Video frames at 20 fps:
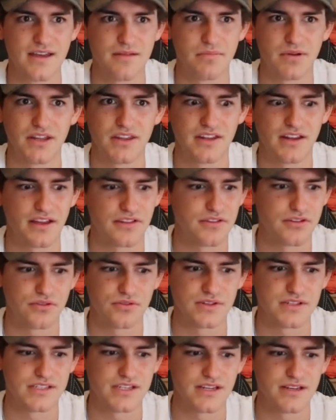But the other
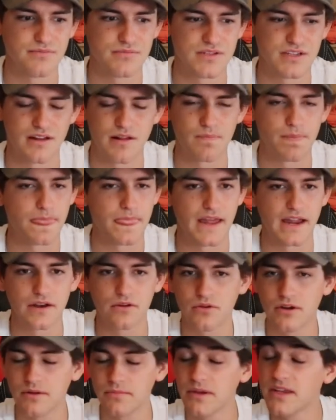three teams, I
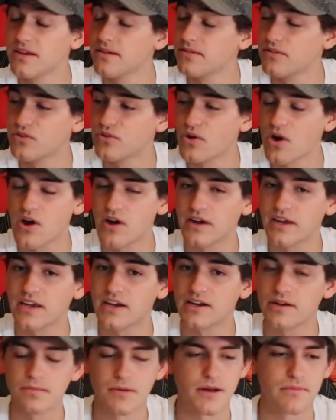don't want to be wrong
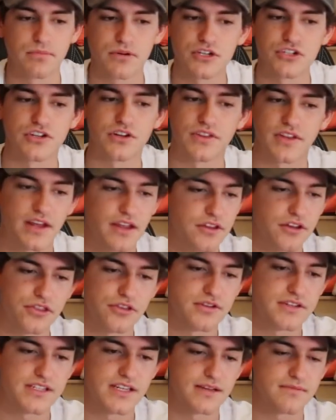here, but I'm pretty sure the other
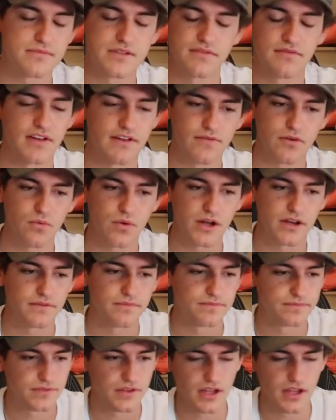three teams have never won.